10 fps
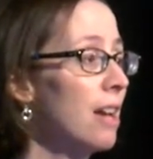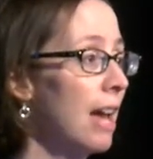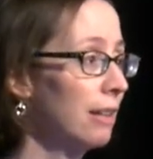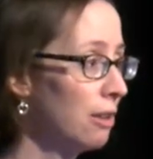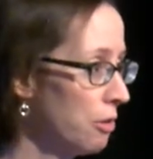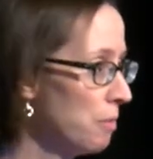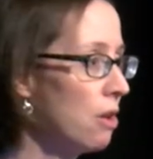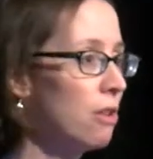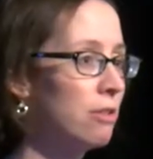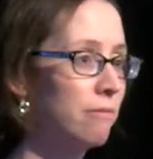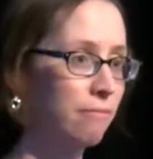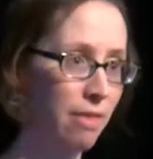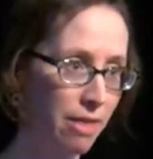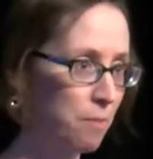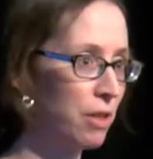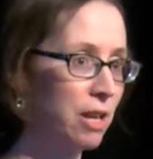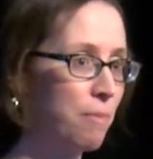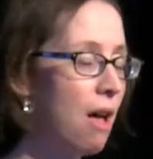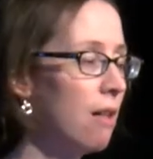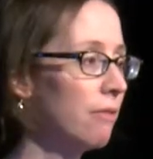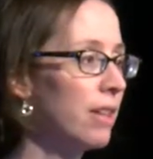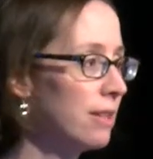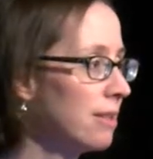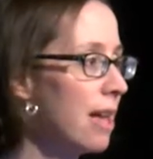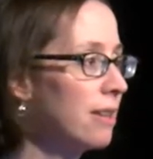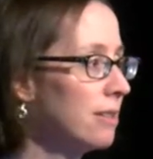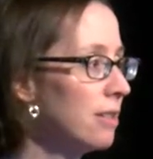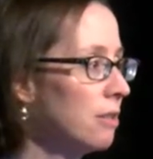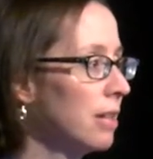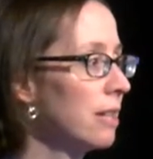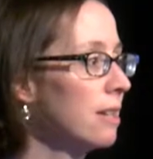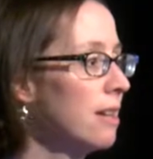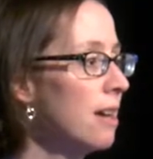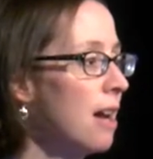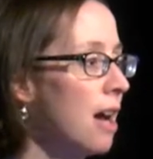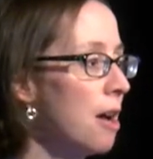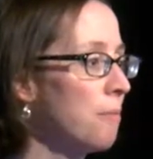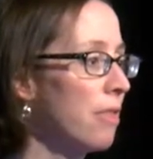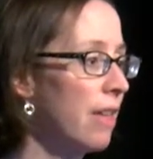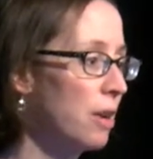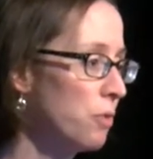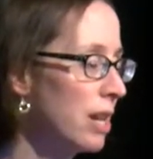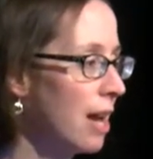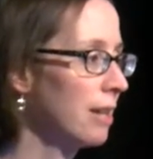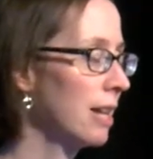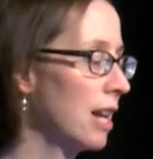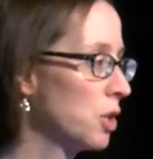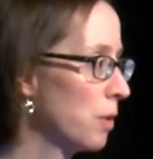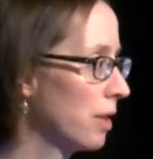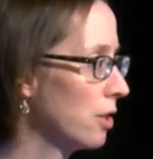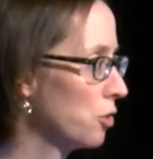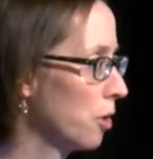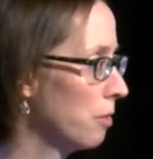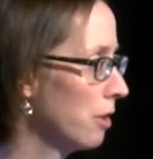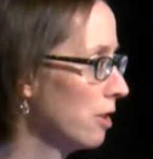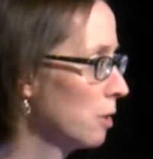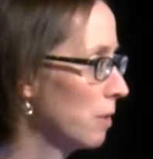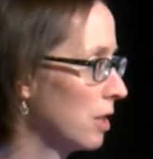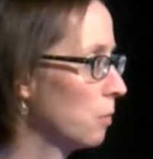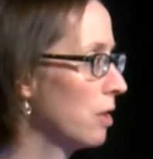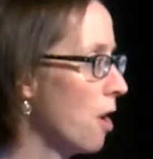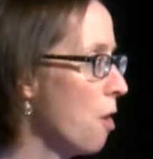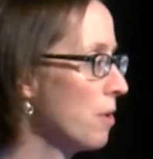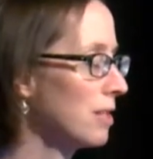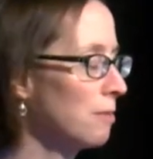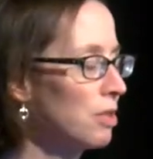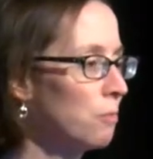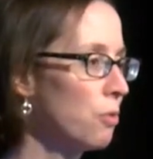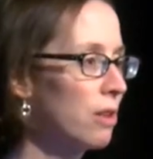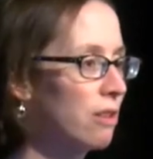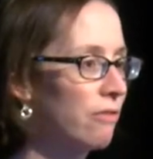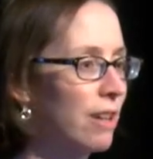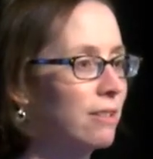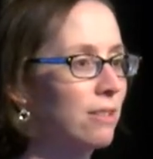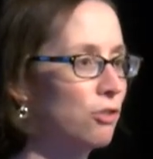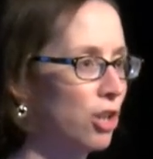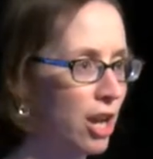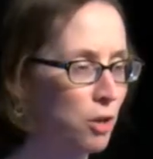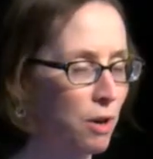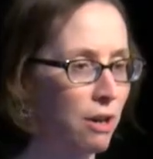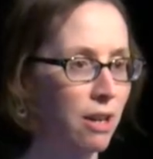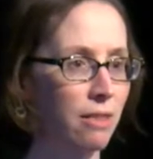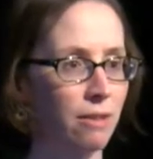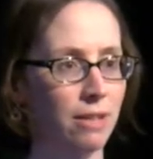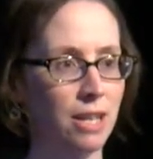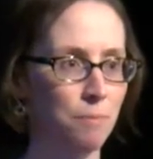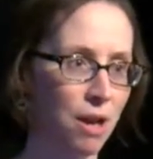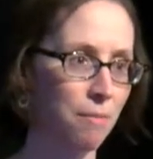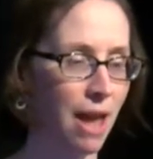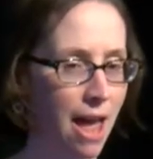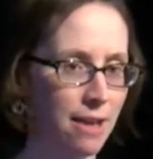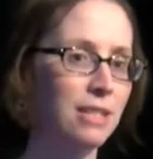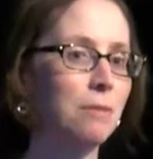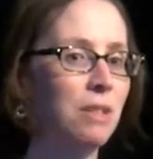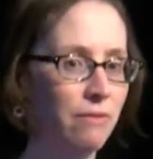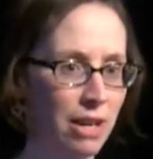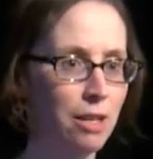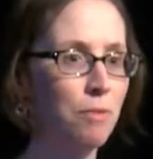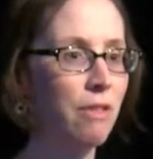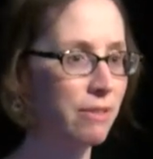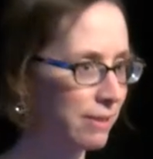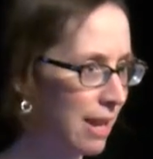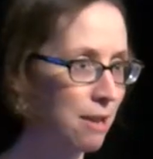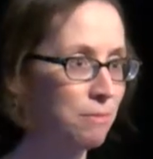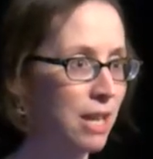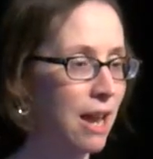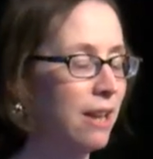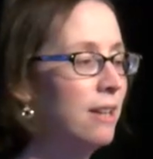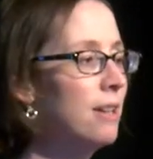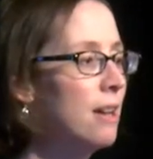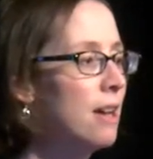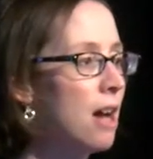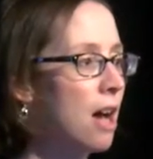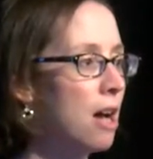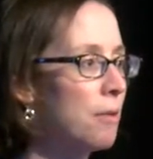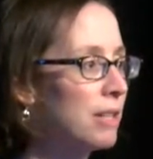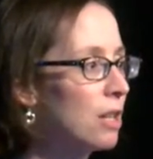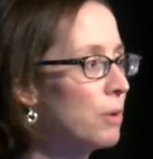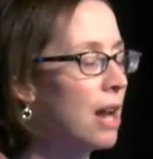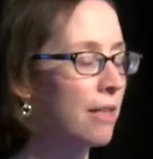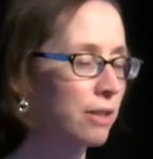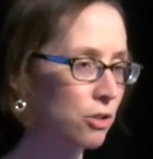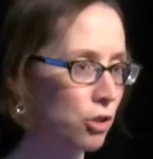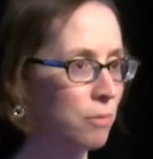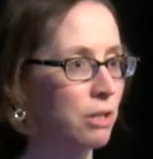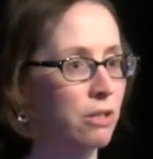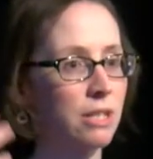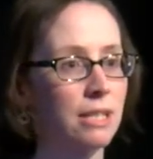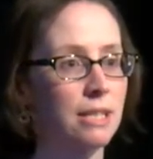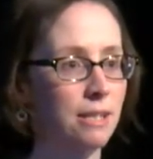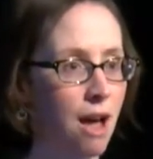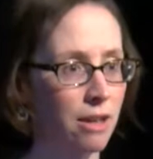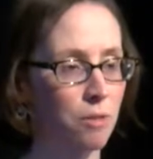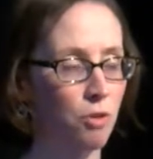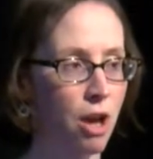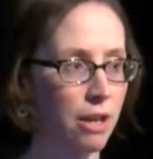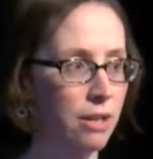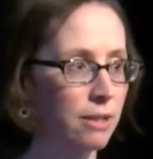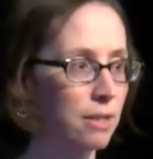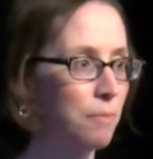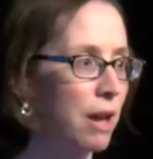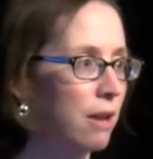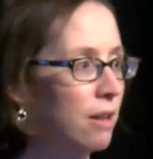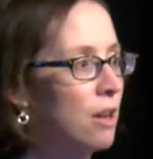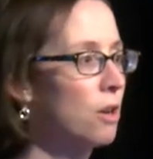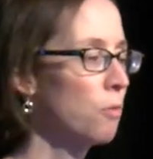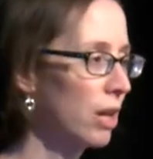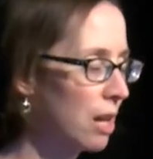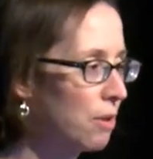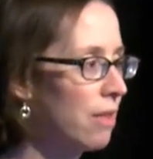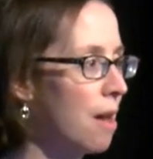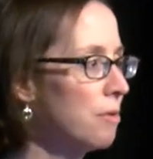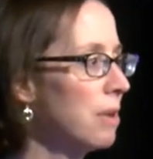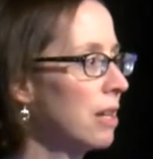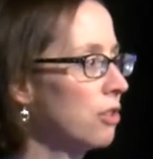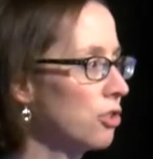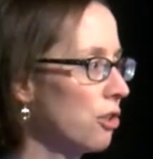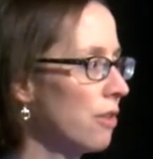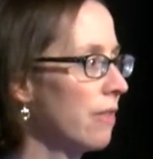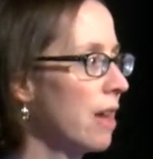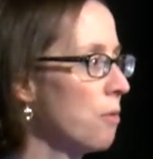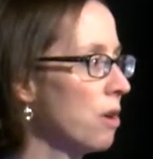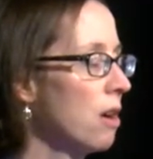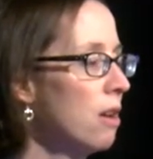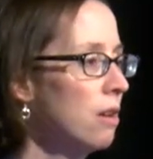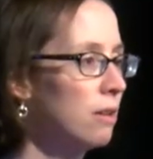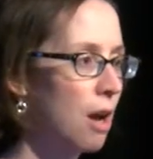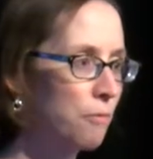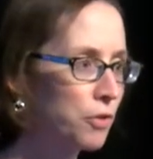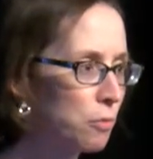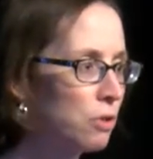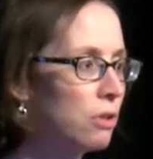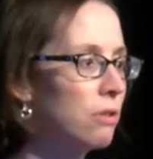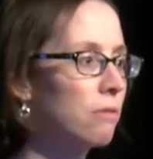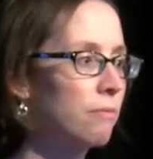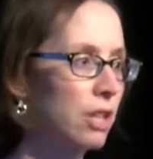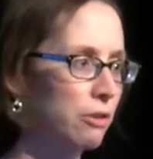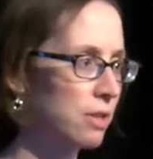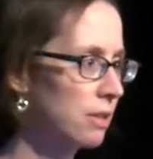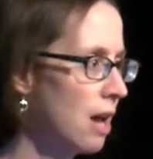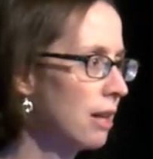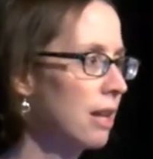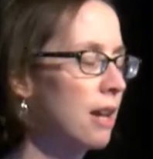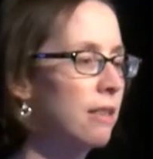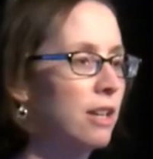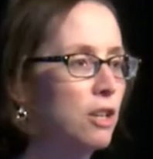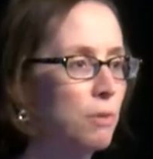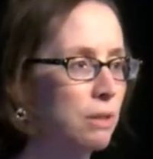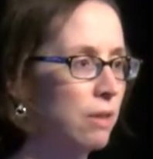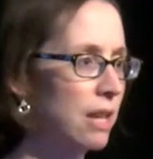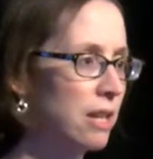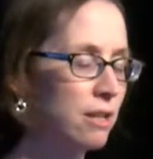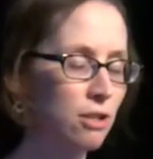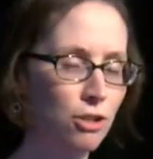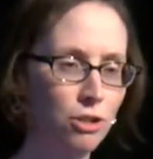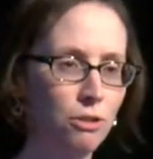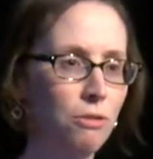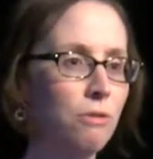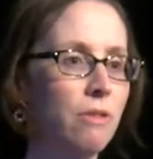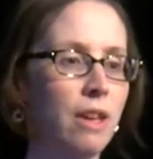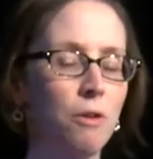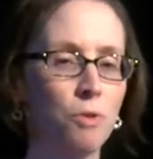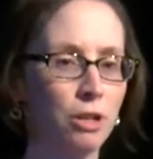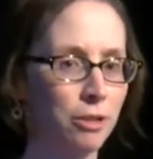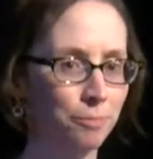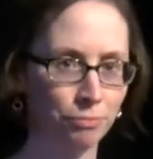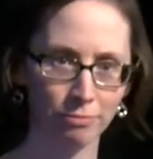And lo and behold, they played ball. They decided to do it. Um, then we got engaged with the distributors because we know when someone's boiler fails in January, the heat pump has to be available same day. Um, and so we got the distributors to stock the products by working with them and making sure that they were comfortable, you know, stocking. They knew what they needed to do. They were